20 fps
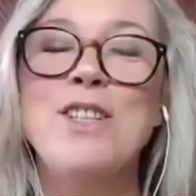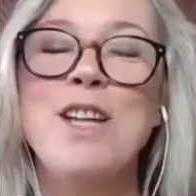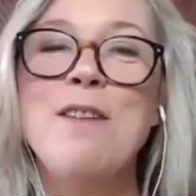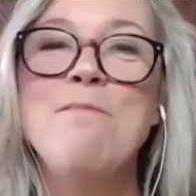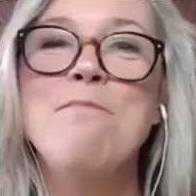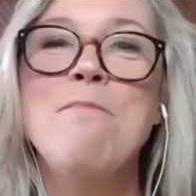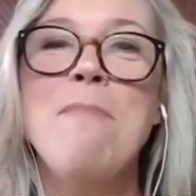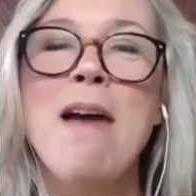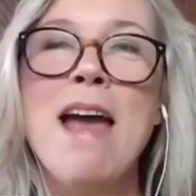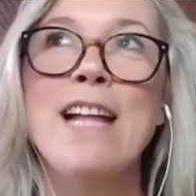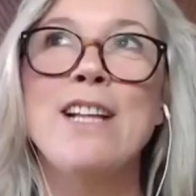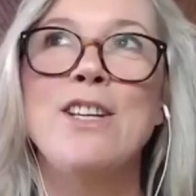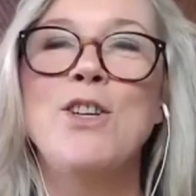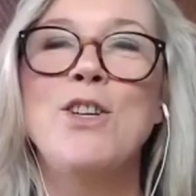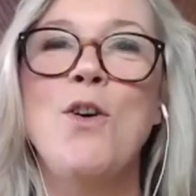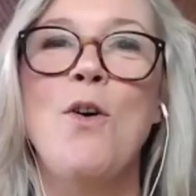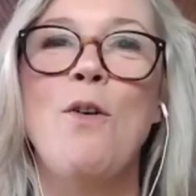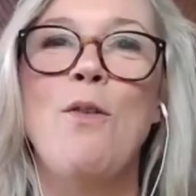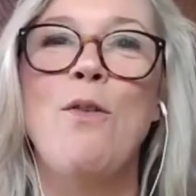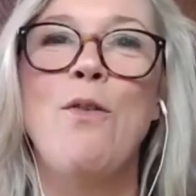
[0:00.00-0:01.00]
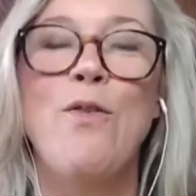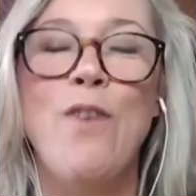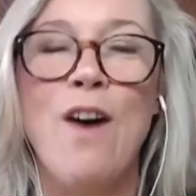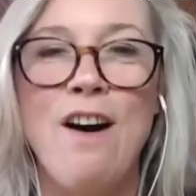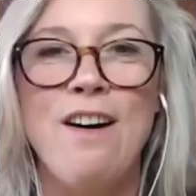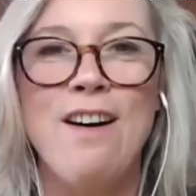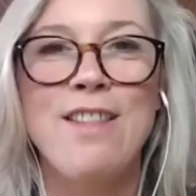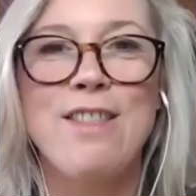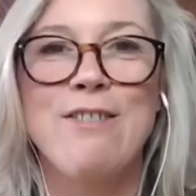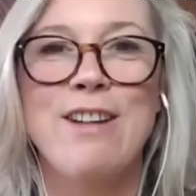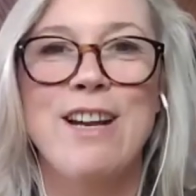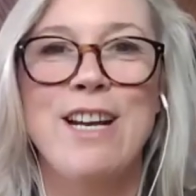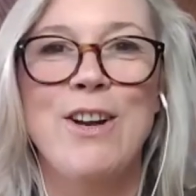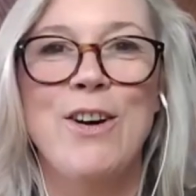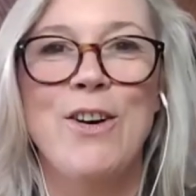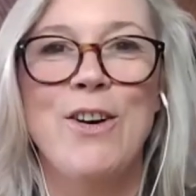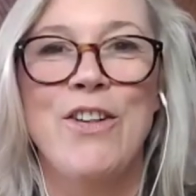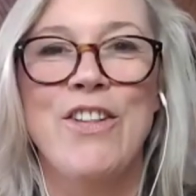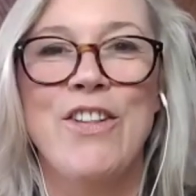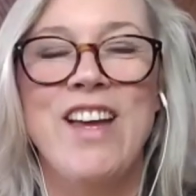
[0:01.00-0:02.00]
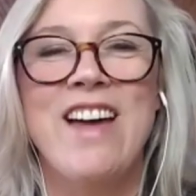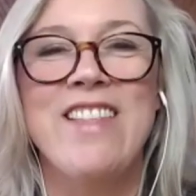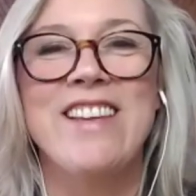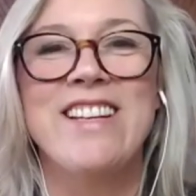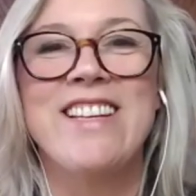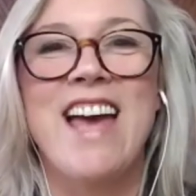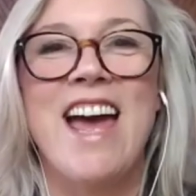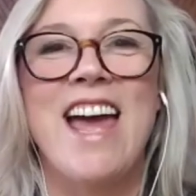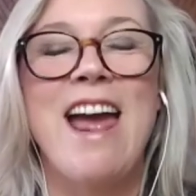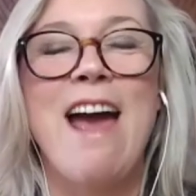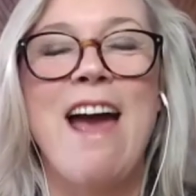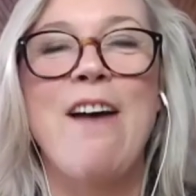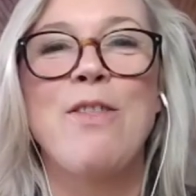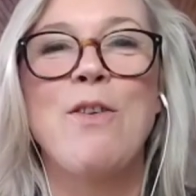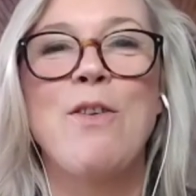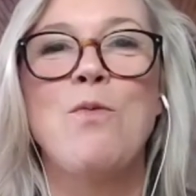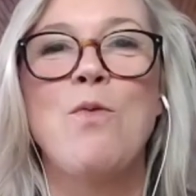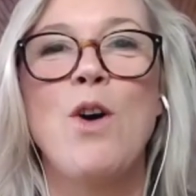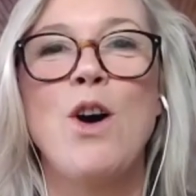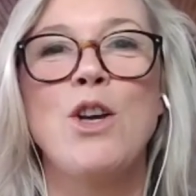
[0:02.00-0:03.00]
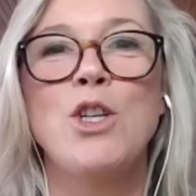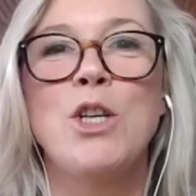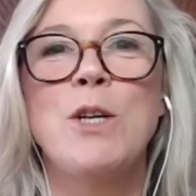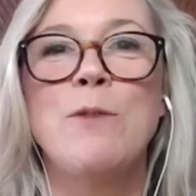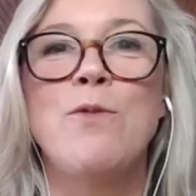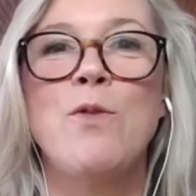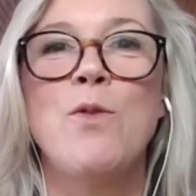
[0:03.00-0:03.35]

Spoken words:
met your father-in-law the other day at the Worshipful